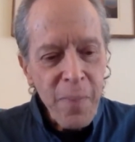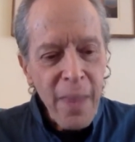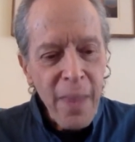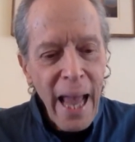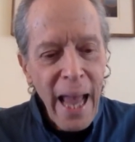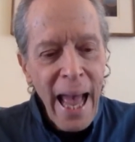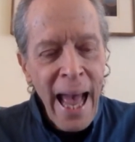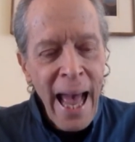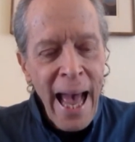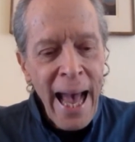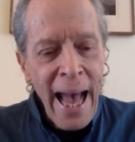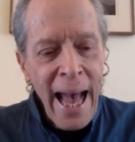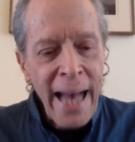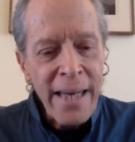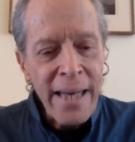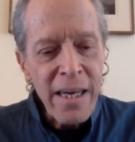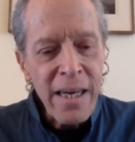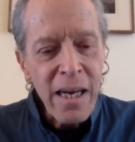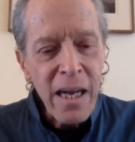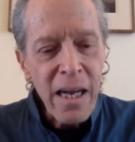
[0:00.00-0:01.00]

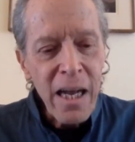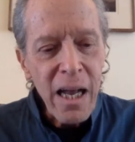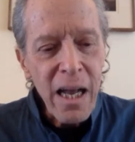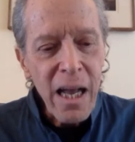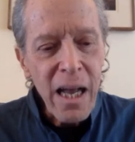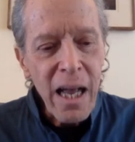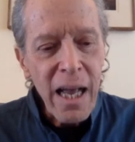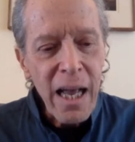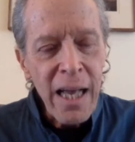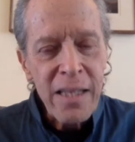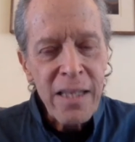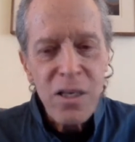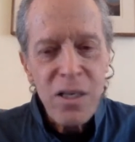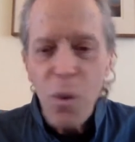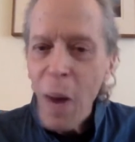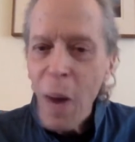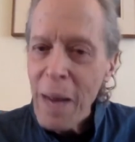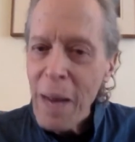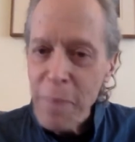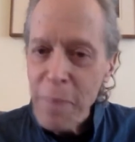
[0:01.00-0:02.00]
And it's
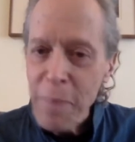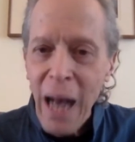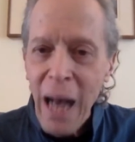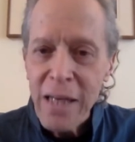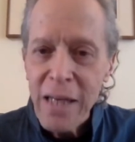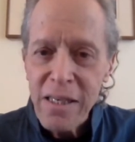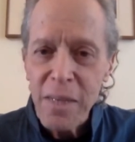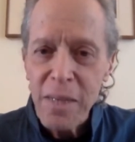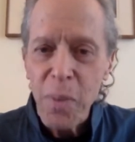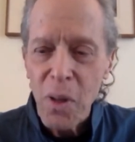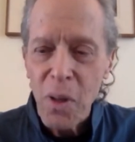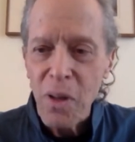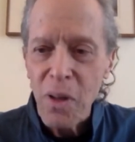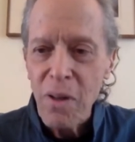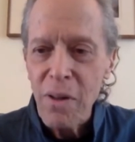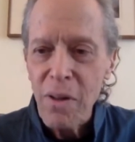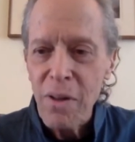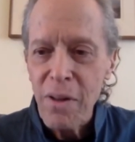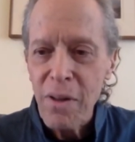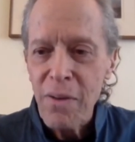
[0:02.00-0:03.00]
quite
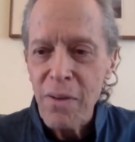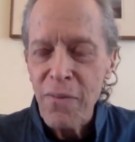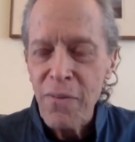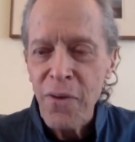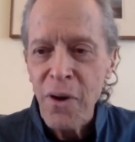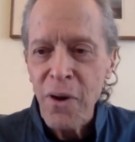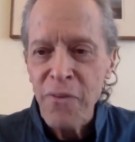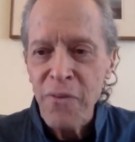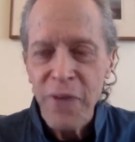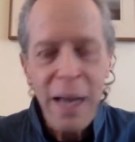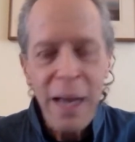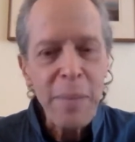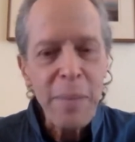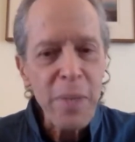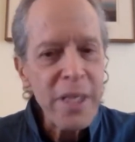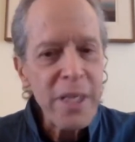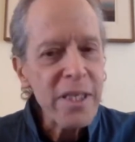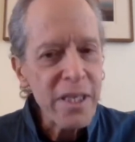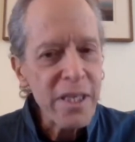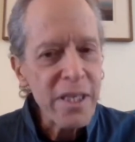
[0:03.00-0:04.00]
possible for a
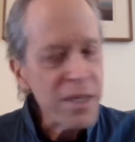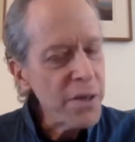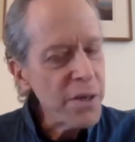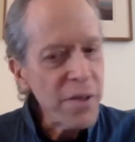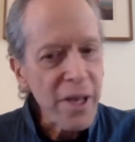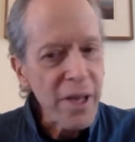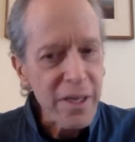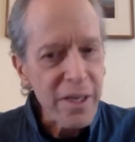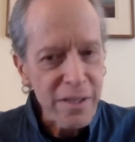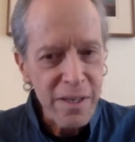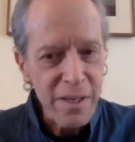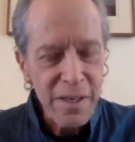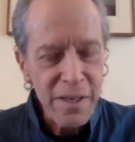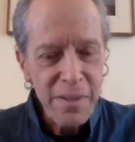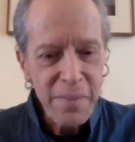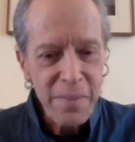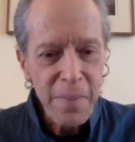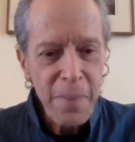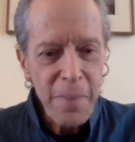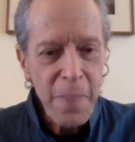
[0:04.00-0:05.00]
family to do this.
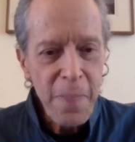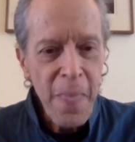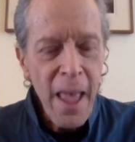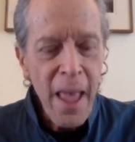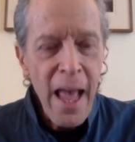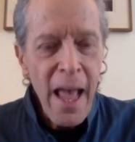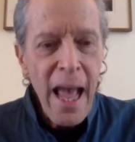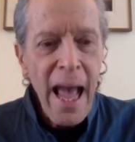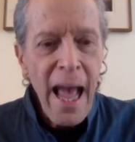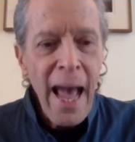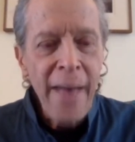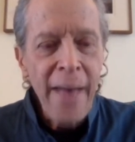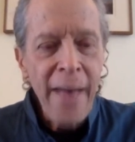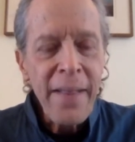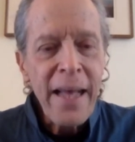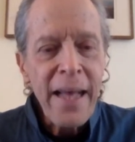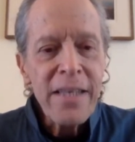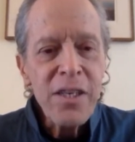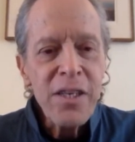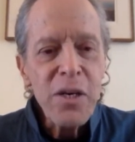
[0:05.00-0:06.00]
And
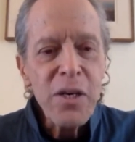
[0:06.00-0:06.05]
they do